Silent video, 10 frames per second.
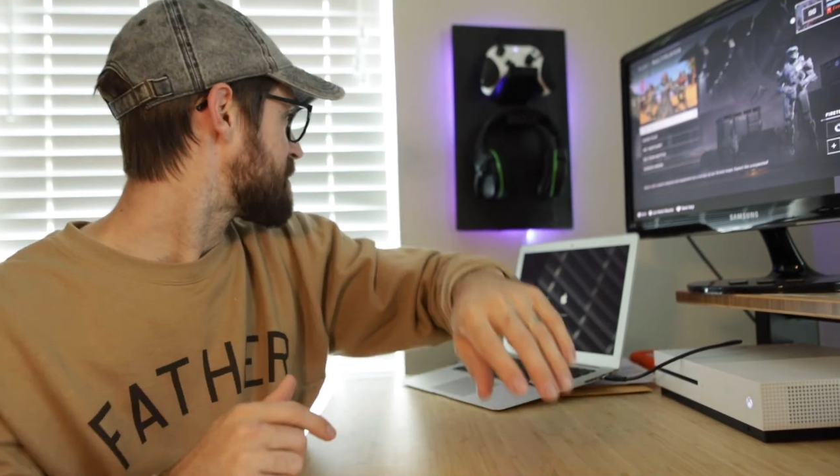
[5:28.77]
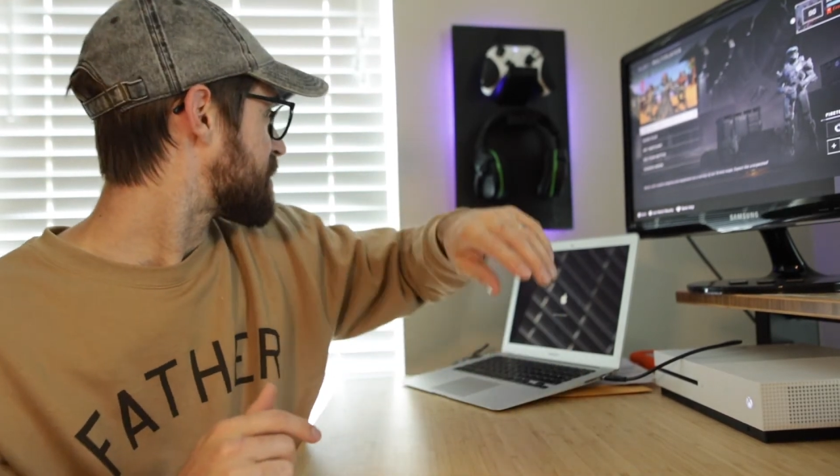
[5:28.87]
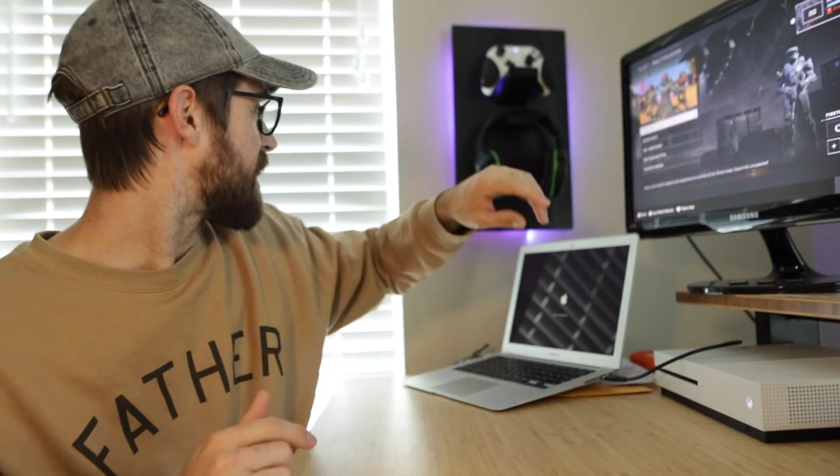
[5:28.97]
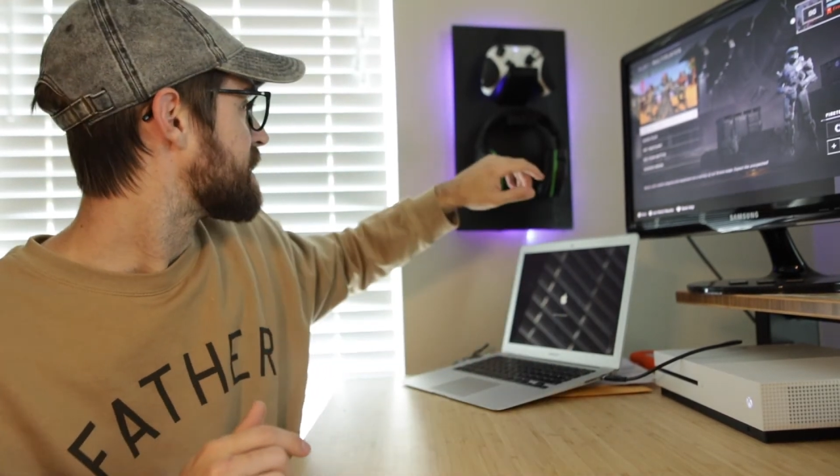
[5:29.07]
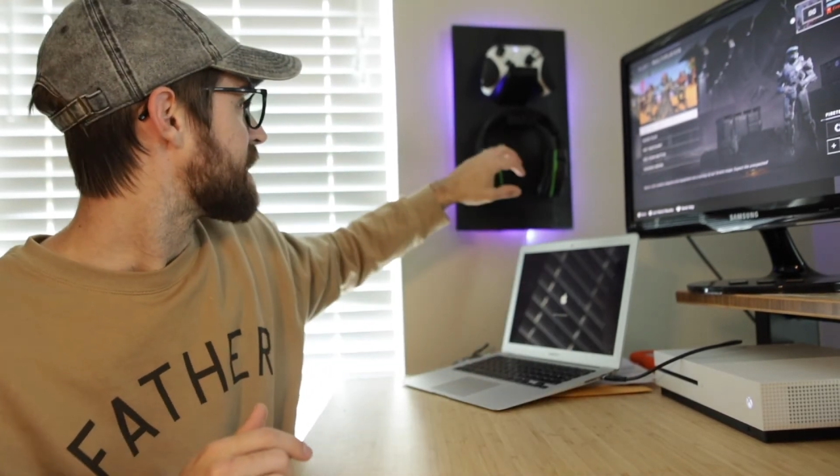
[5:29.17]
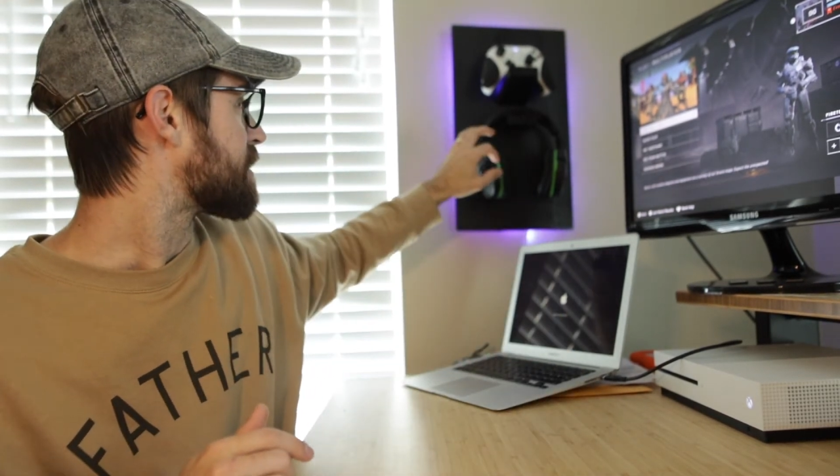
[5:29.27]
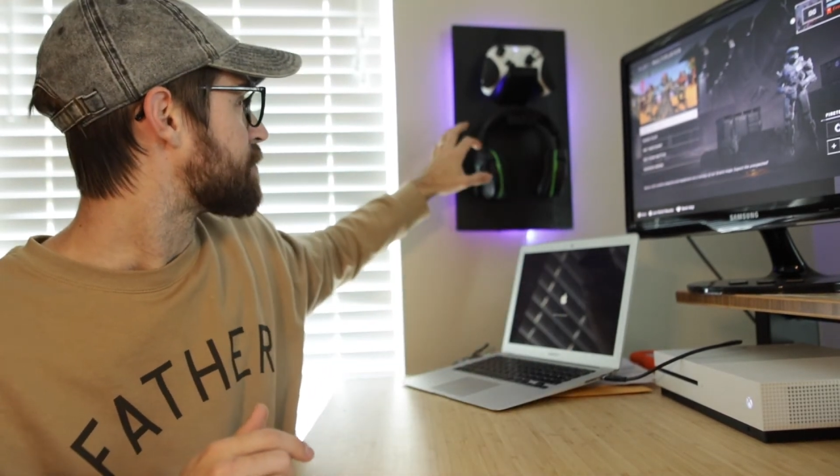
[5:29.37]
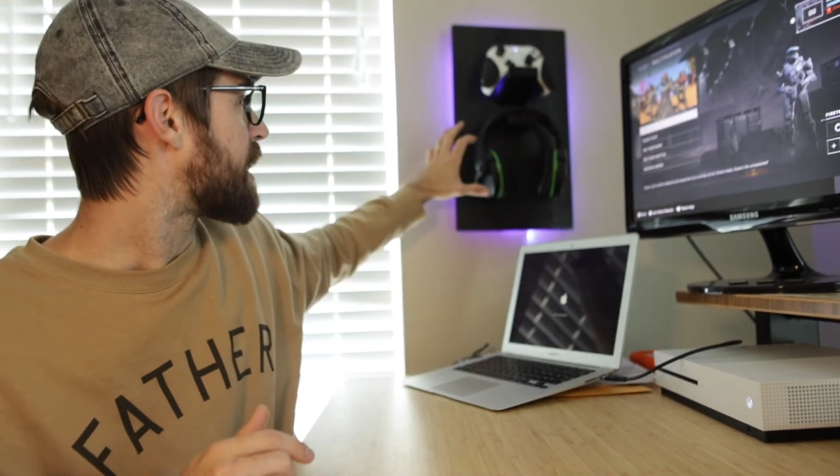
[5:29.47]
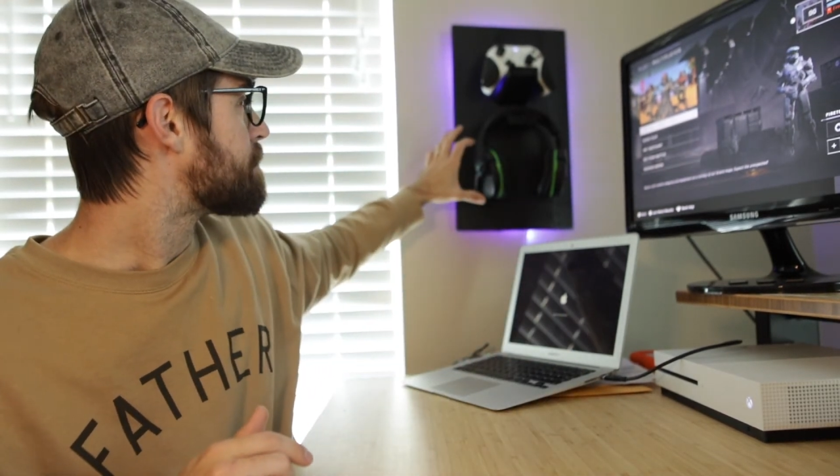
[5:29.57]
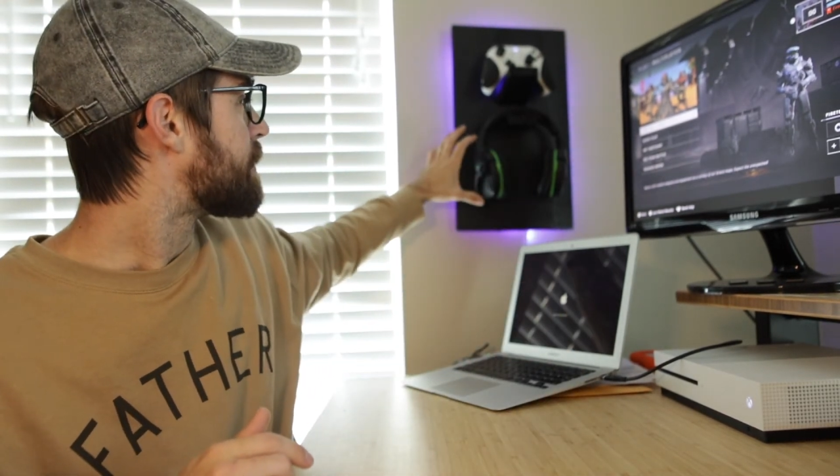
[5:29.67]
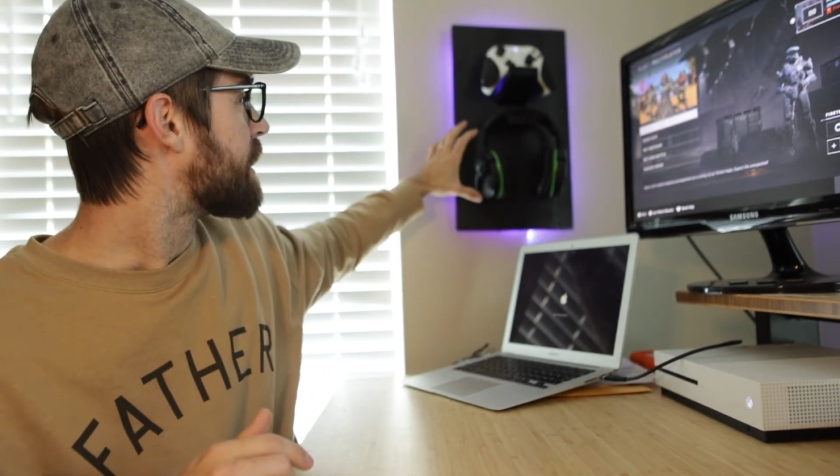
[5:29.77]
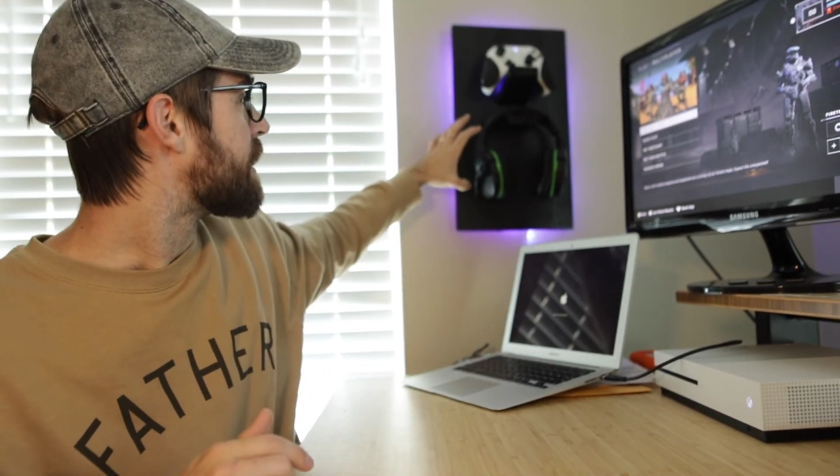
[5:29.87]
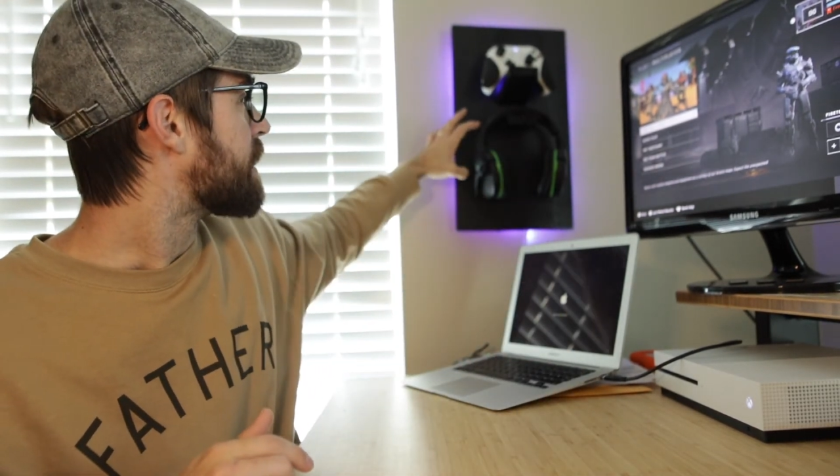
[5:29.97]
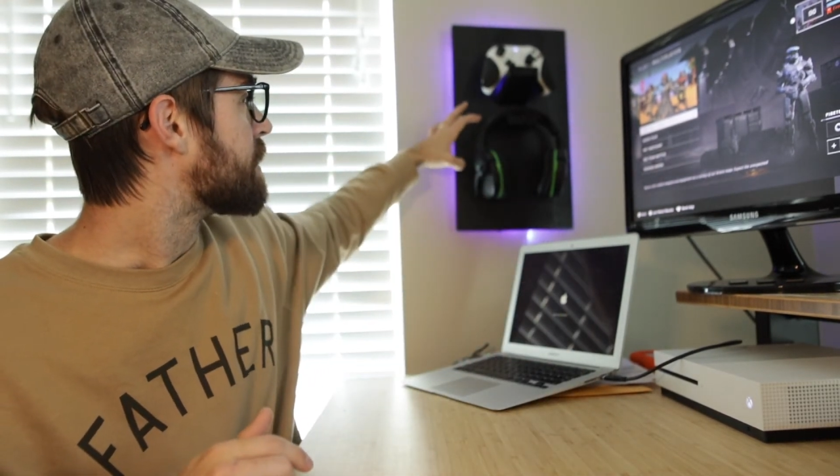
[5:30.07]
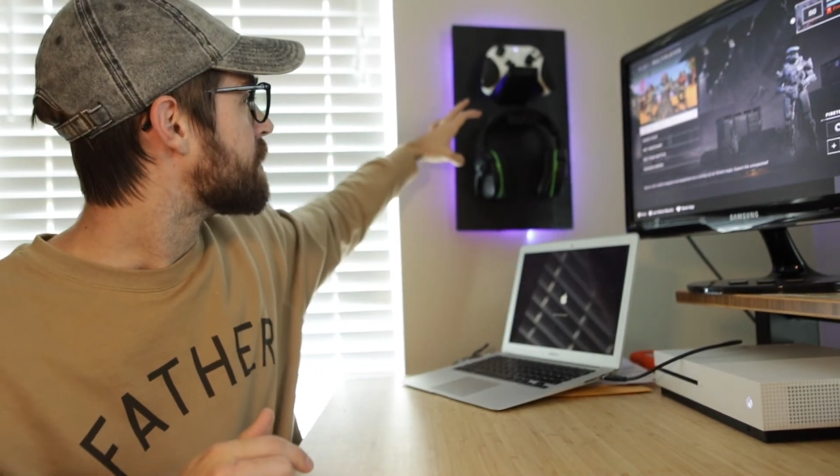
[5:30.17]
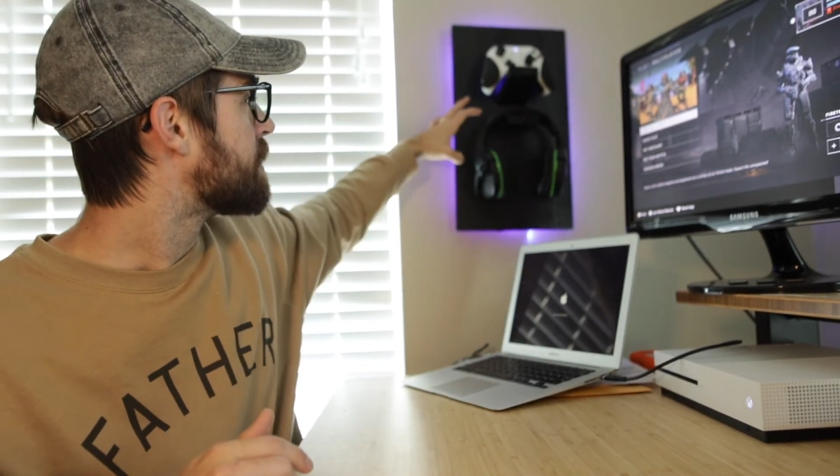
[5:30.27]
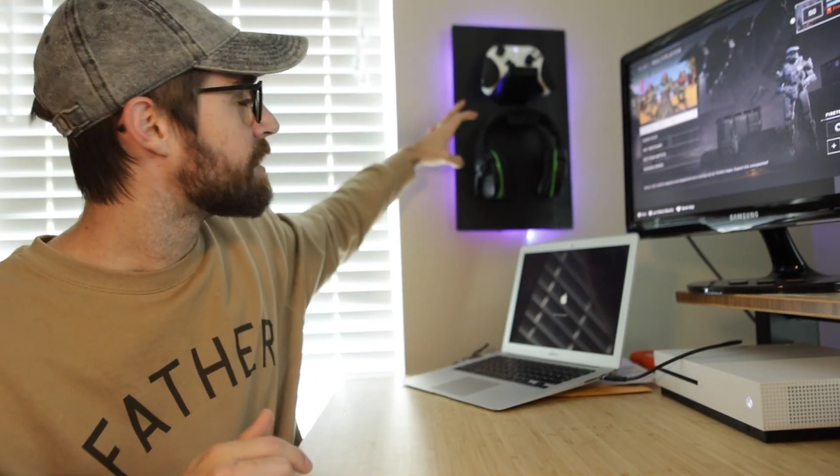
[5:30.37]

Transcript: side, like right by